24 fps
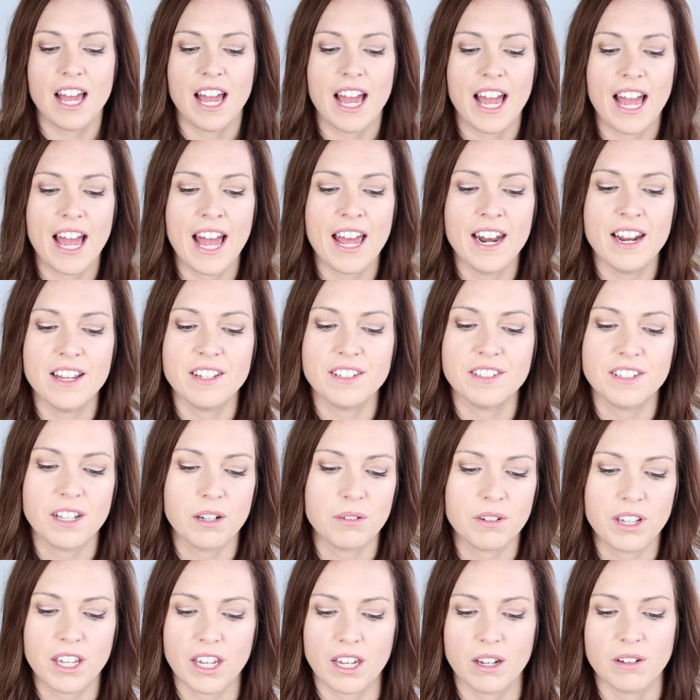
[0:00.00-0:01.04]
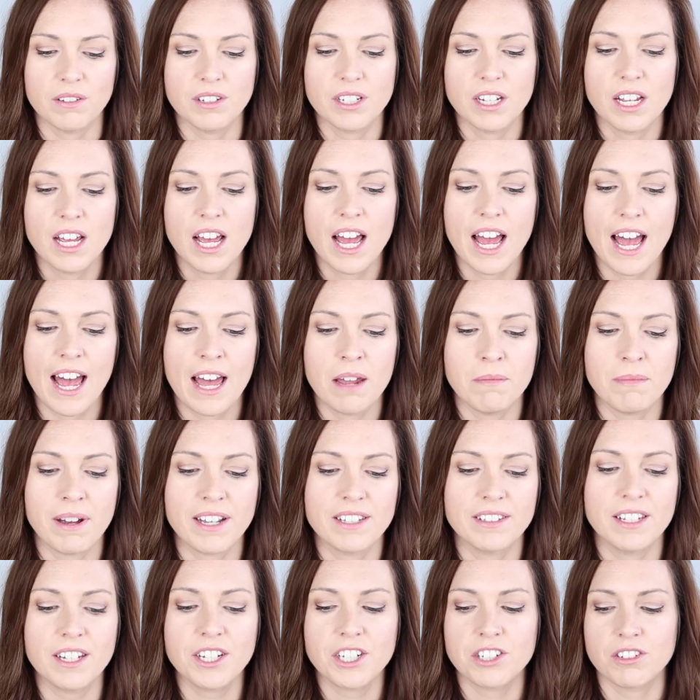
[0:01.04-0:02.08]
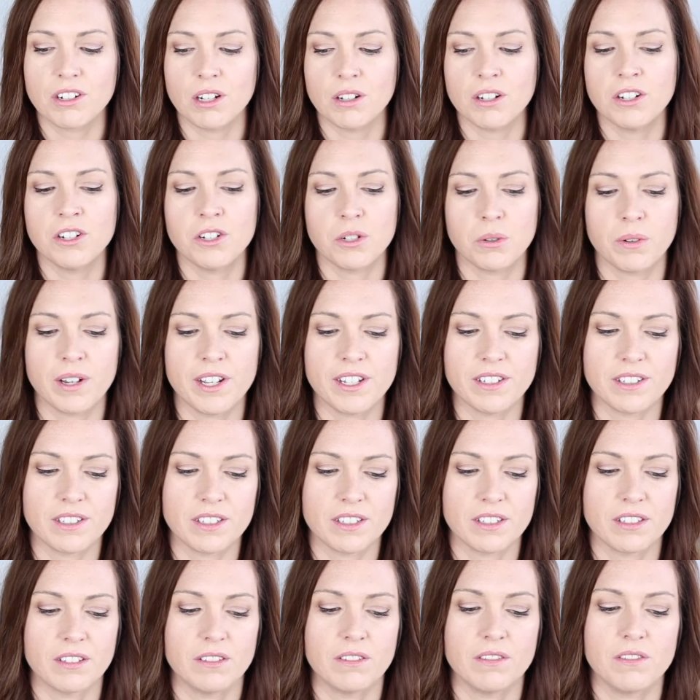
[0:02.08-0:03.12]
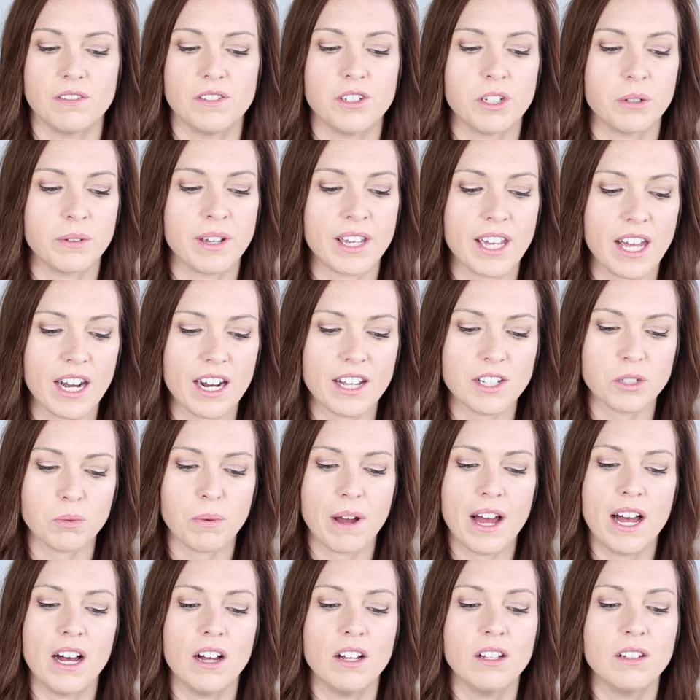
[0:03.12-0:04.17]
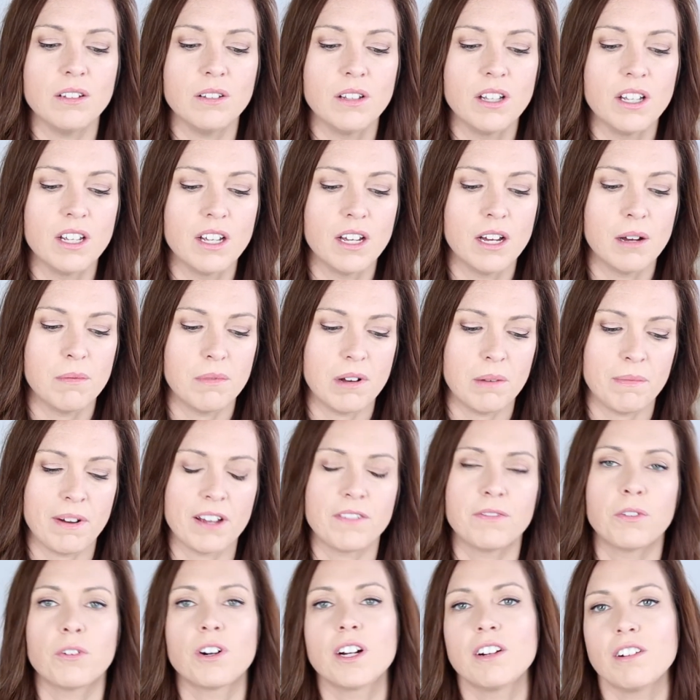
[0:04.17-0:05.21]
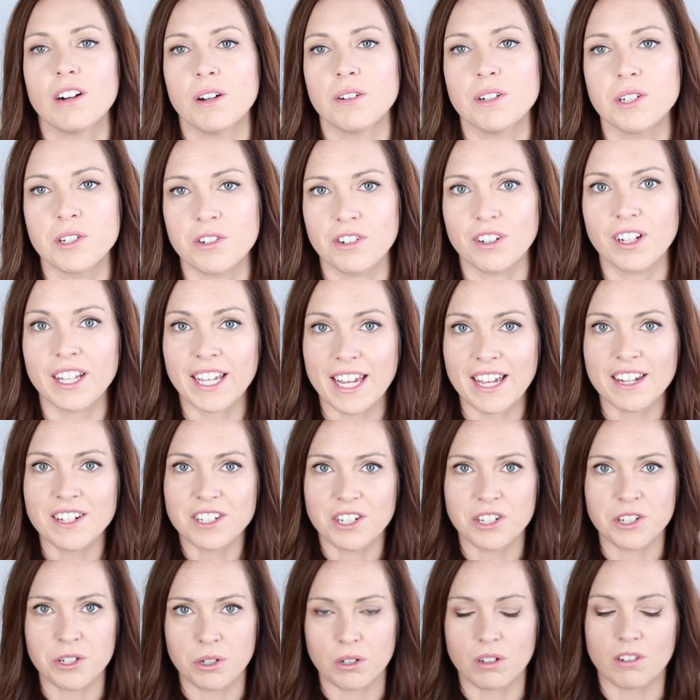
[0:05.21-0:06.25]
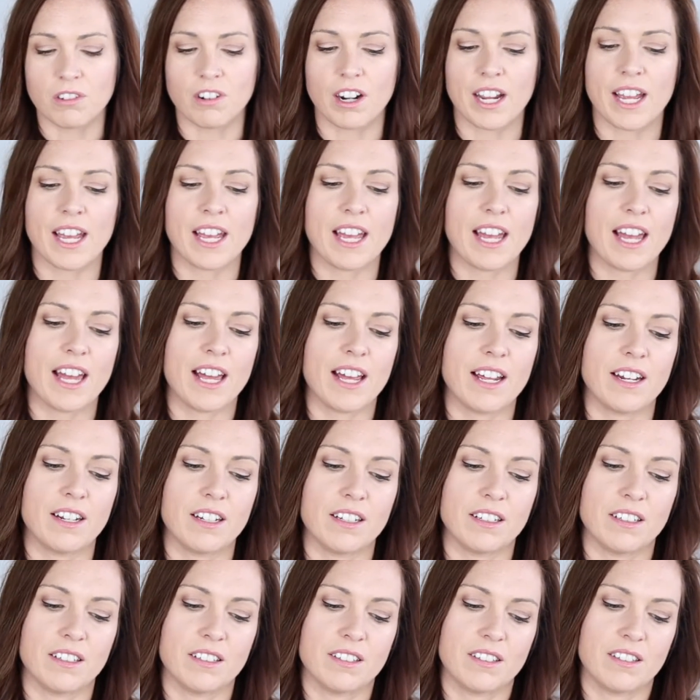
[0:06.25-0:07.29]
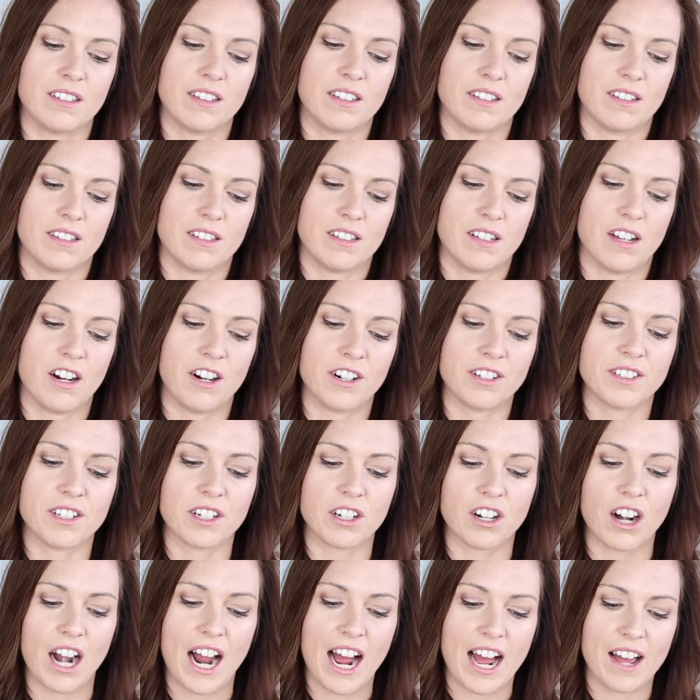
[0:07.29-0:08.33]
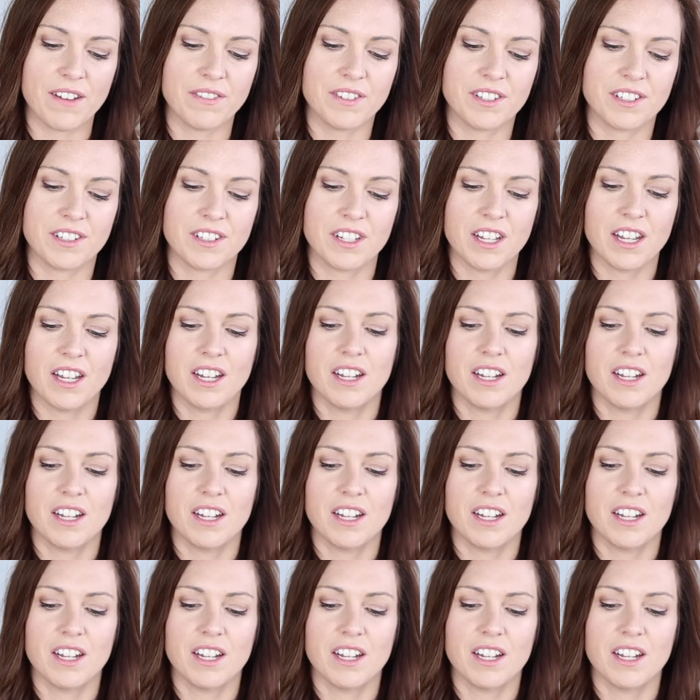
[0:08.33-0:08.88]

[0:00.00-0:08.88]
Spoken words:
and it's so cute. And my 6-year-old enjoys doing it as well, but my 4-year-old is really into jewelry and arts and crafts.